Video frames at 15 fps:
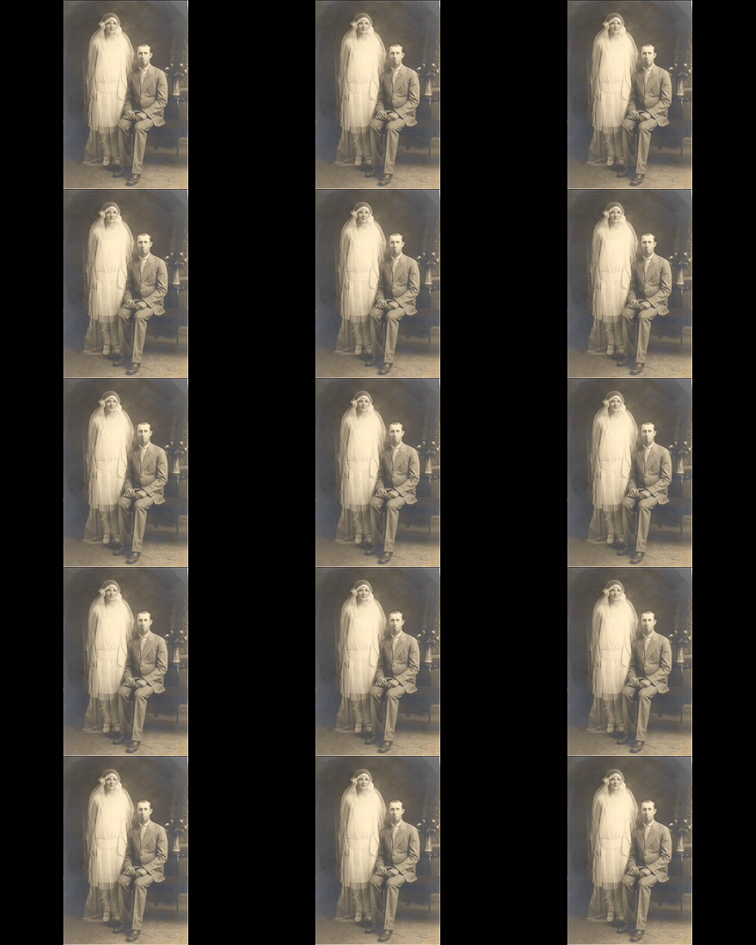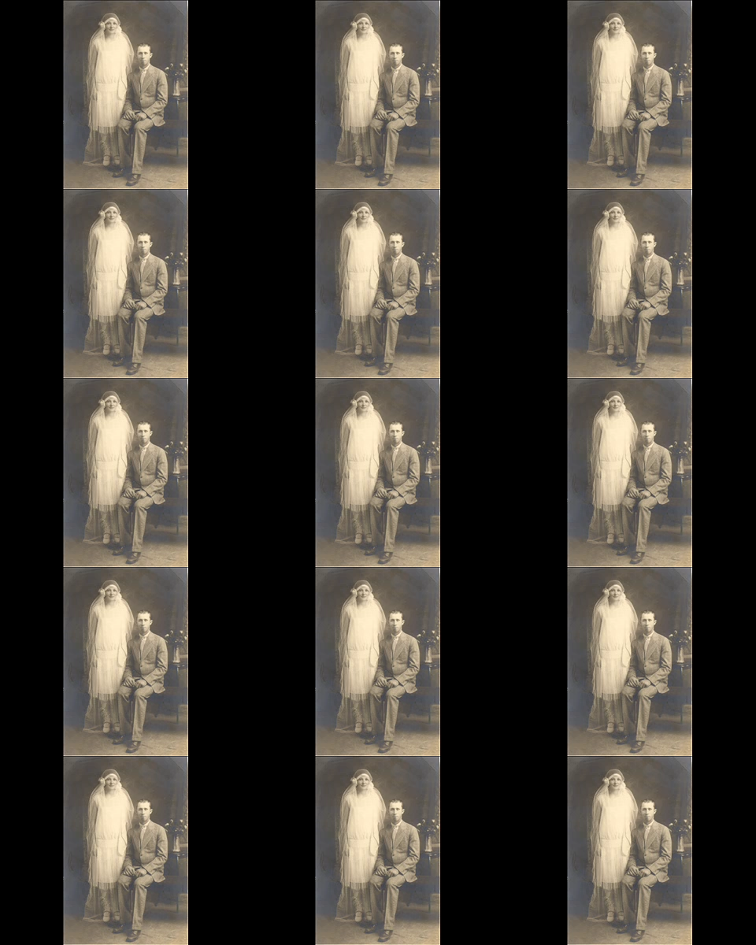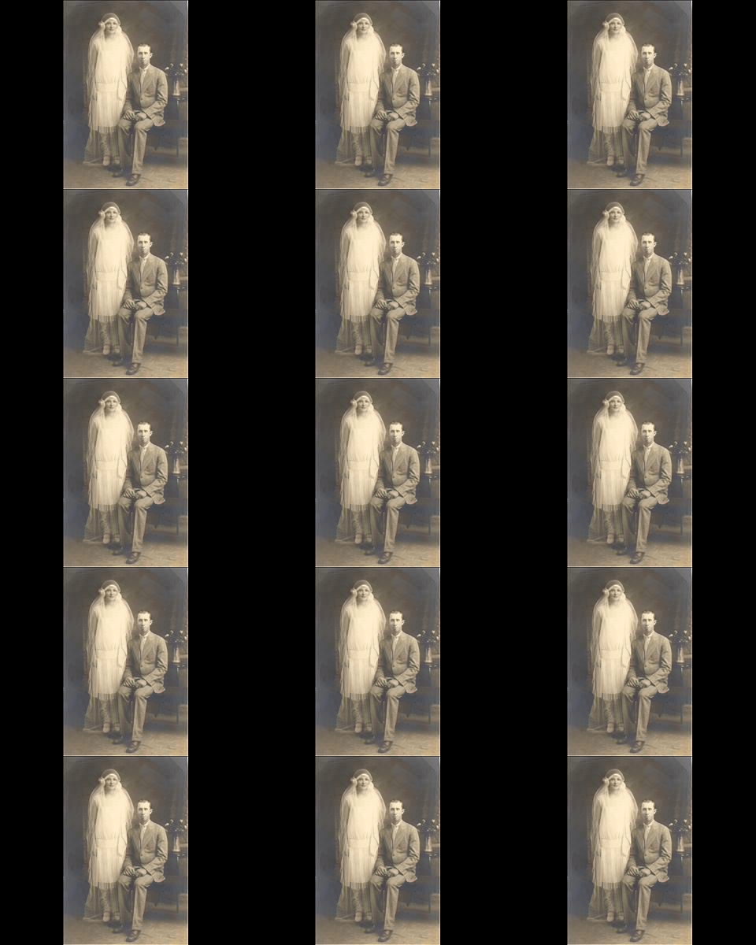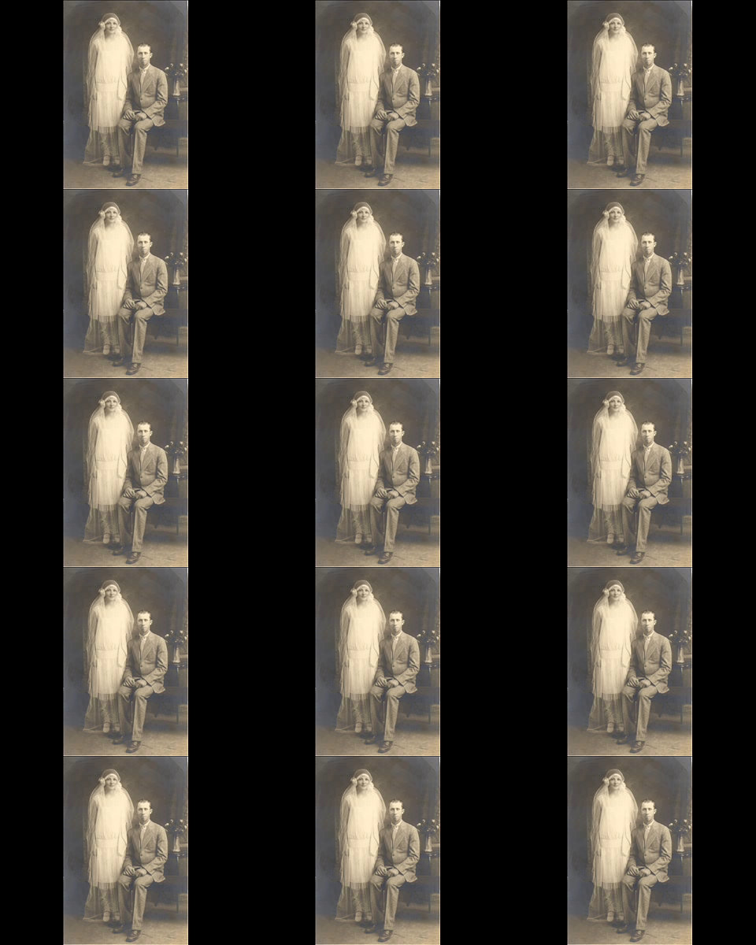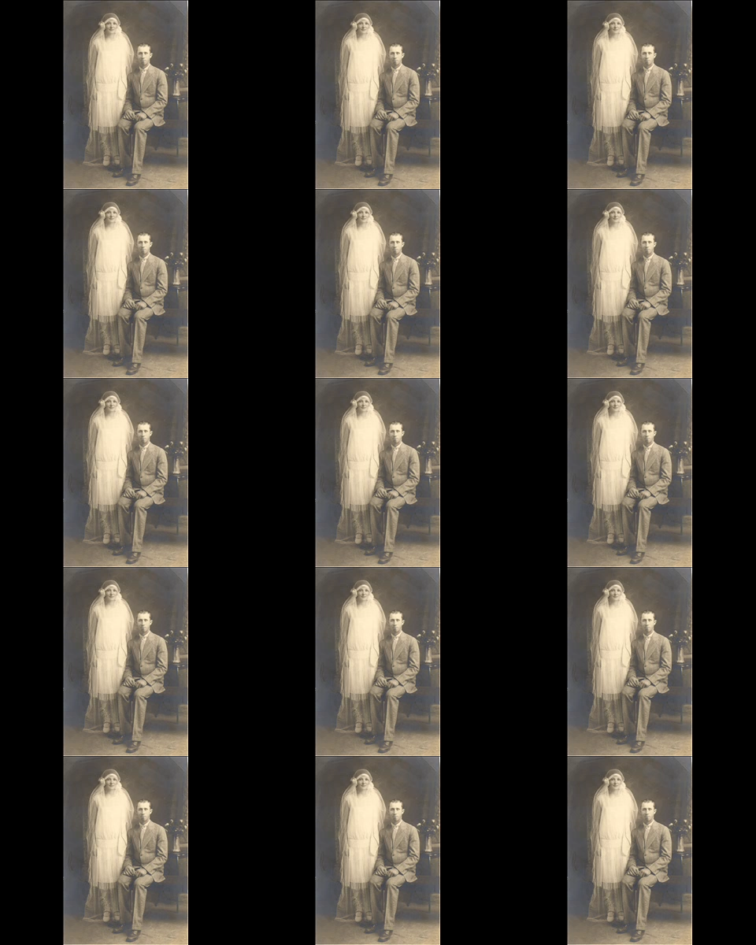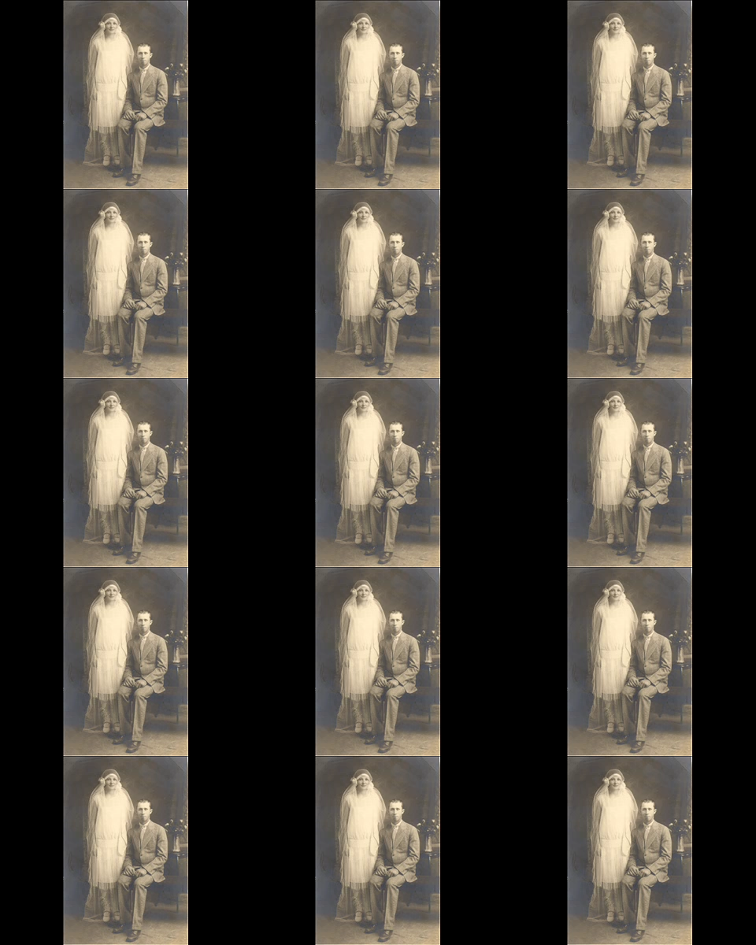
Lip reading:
(no speaker visible)